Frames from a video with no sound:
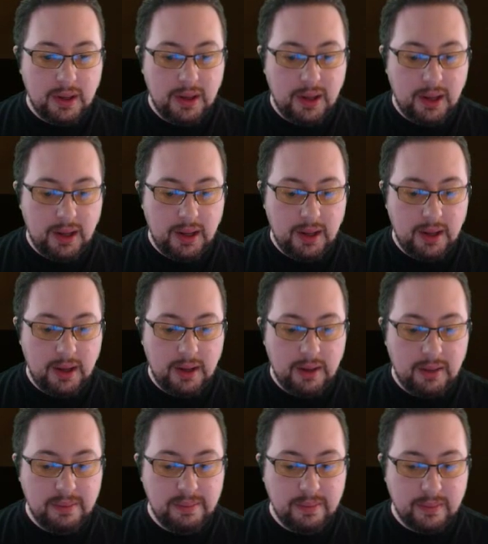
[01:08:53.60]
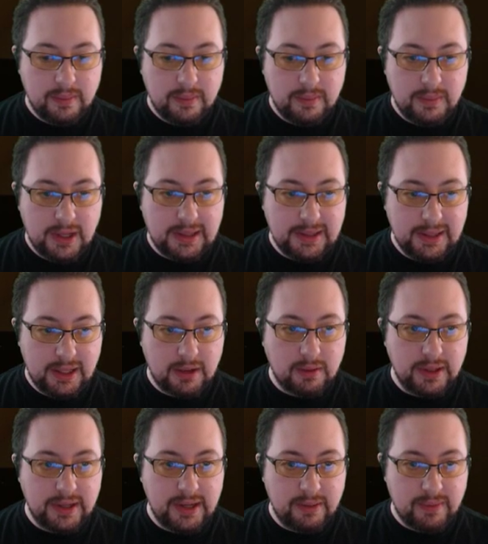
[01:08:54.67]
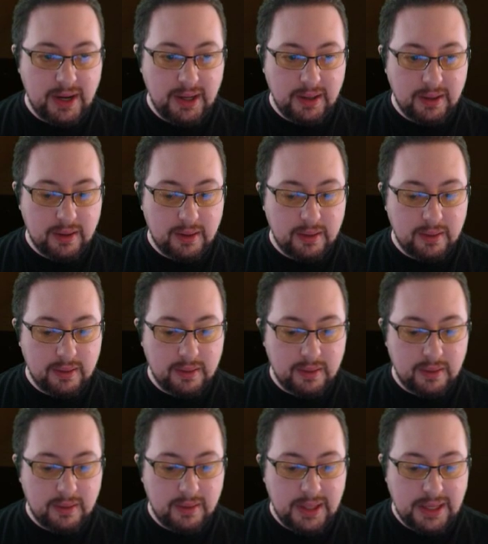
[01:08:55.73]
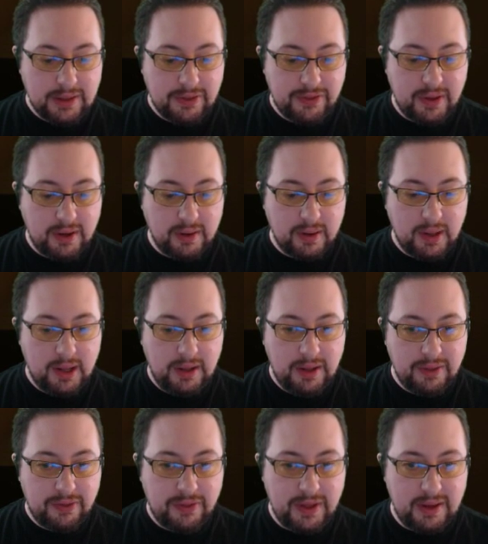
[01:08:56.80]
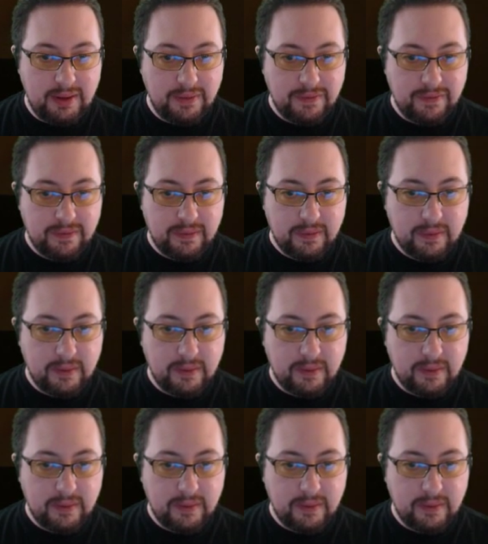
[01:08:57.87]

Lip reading: Like literally, not right? Like, it'll hit Thief.